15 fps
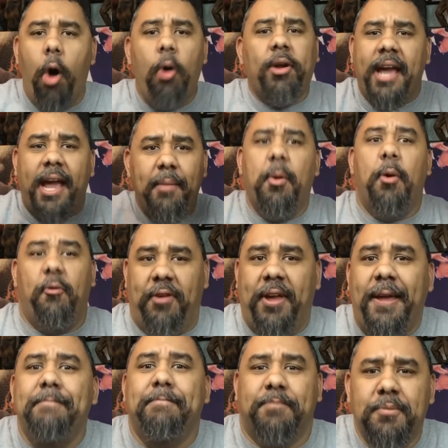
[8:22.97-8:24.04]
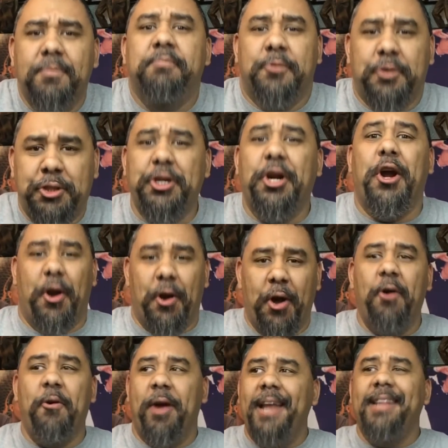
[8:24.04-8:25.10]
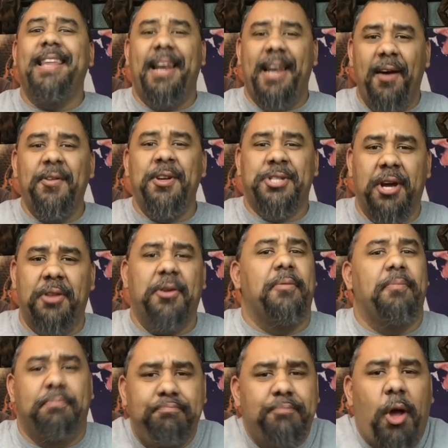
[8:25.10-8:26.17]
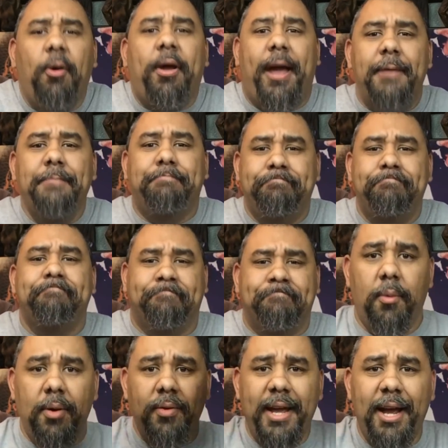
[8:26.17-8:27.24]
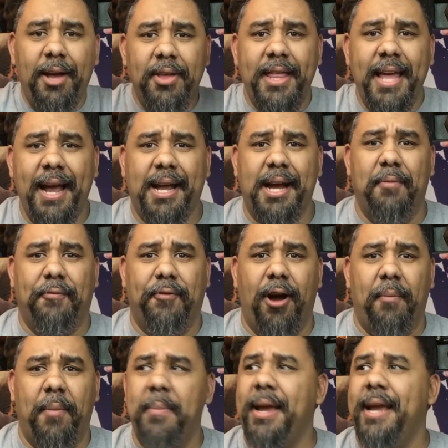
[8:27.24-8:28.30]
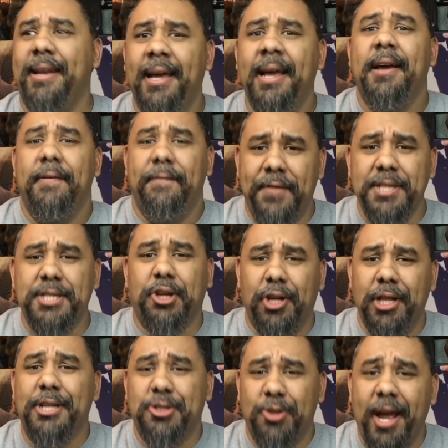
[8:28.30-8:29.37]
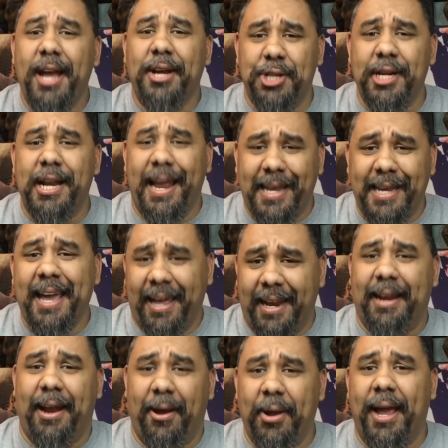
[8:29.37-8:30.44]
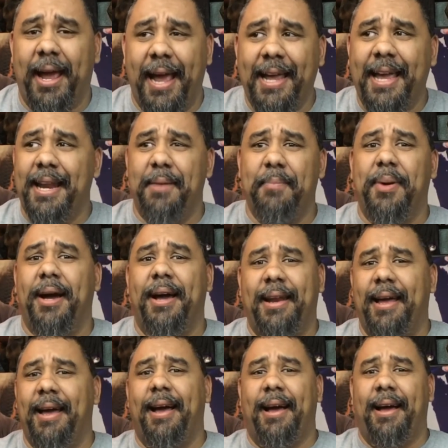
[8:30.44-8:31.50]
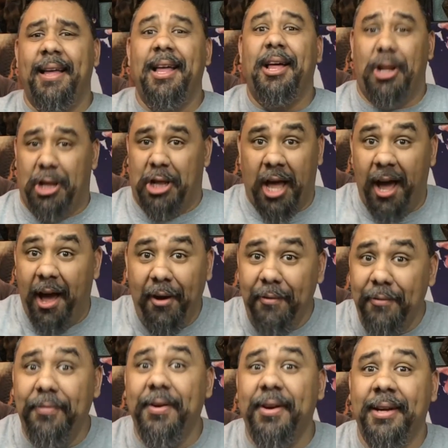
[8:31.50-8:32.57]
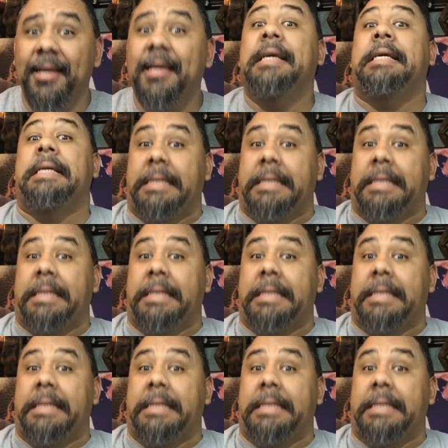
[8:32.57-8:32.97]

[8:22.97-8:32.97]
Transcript: Okay, movie. Sure, all right, they love each other. Okay, where the hell did that come from? I mean, physical attraction, I get it, okay? I get it, but love?